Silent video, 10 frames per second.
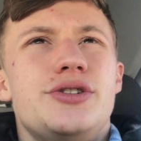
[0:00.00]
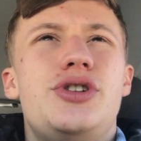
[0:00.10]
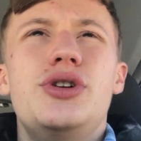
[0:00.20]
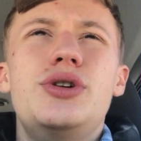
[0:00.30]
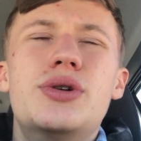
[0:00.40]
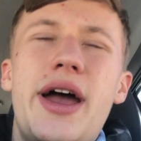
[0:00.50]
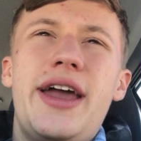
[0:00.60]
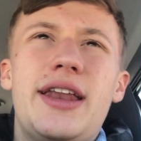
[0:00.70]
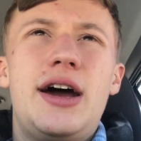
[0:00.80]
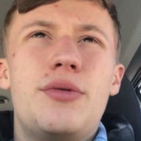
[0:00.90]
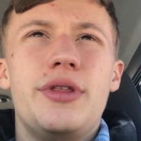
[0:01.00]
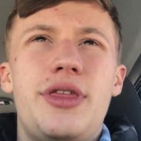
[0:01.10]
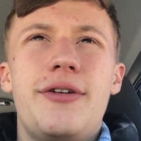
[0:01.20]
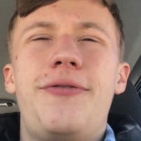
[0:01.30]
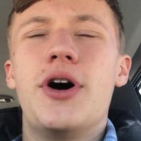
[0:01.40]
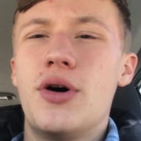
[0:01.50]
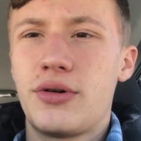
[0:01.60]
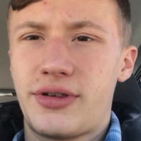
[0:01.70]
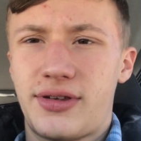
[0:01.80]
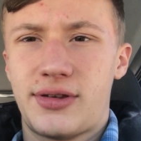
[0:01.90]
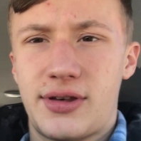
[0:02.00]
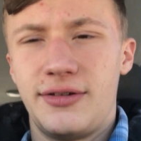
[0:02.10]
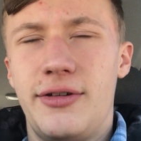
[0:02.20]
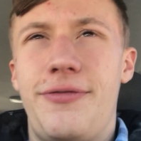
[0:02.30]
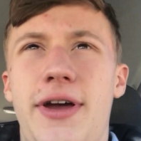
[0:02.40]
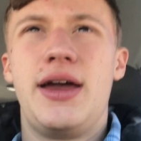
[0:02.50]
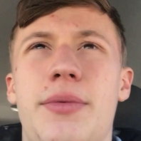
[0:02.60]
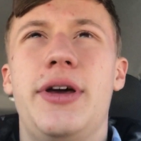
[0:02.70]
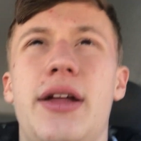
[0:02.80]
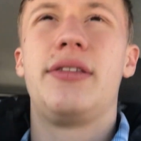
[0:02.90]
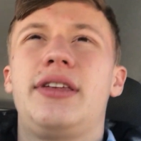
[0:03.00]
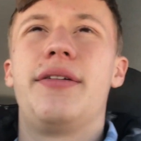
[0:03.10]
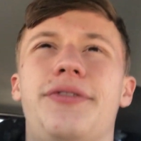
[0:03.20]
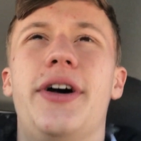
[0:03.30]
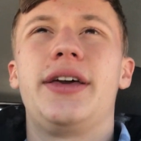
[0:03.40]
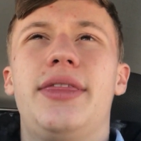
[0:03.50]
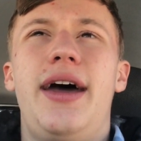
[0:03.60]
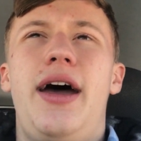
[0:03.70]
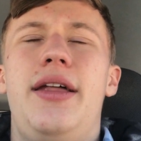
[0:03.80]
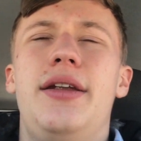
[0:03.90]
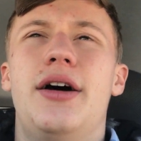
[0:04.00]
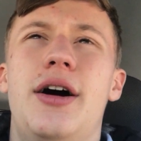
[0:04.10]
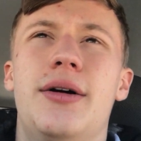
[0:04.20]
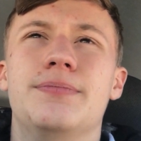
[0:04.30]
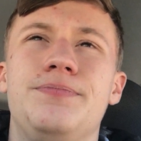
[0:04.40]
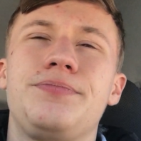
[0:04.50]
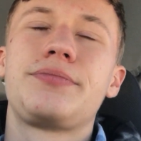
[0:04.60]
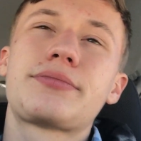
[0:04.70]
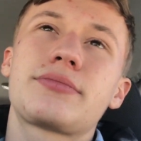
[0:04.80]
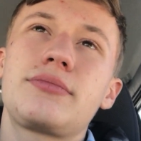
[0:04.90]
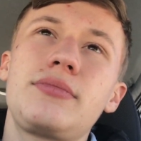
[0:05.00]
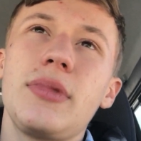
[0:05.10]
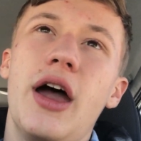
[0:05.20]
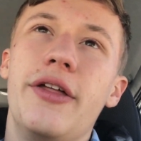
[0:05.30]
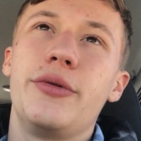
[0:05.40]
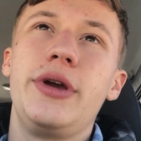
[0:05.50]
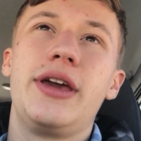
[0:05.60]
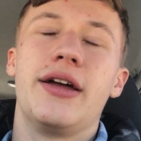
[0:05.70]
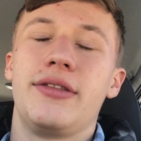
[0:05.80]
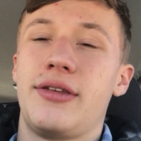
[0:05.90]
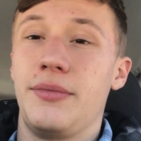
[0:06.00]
to hanging out with the folks and the family and stuff like that on the weekends.